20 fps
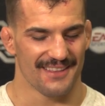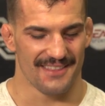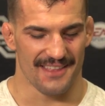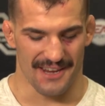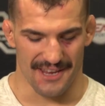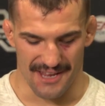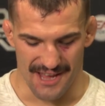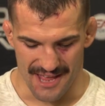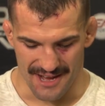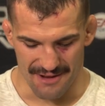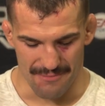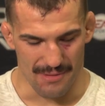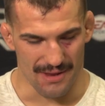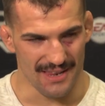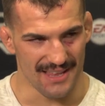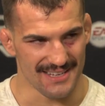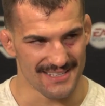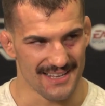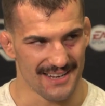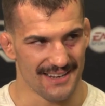that he got into my
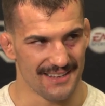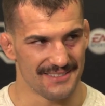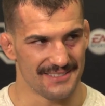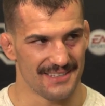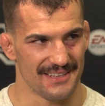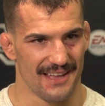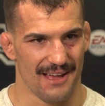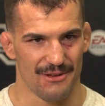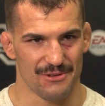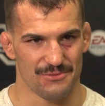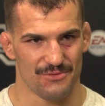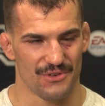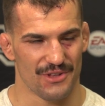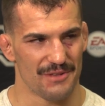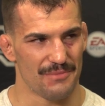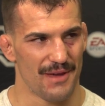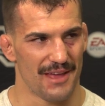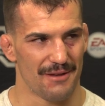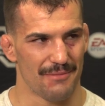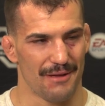legs that easily. I wasn't
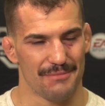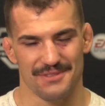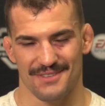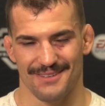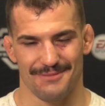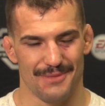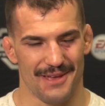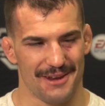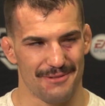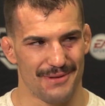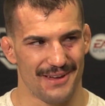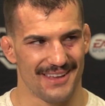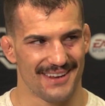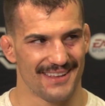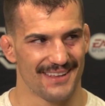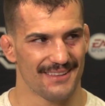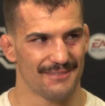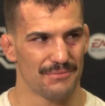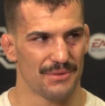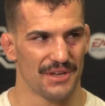really mad about it. I'm still mad about
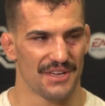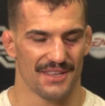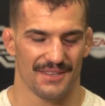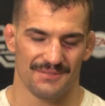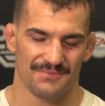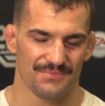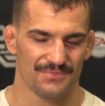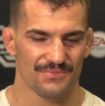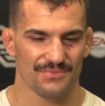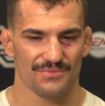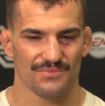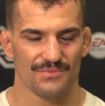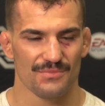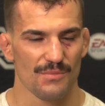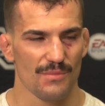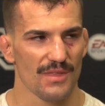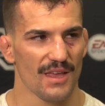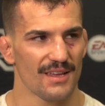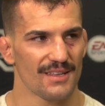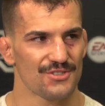it, but
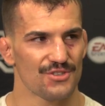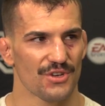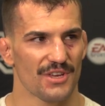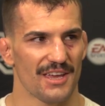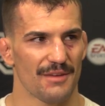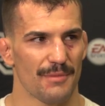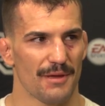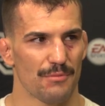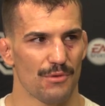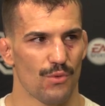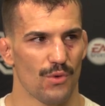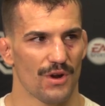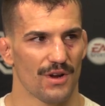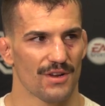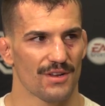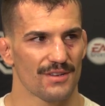it's okay. He made me work.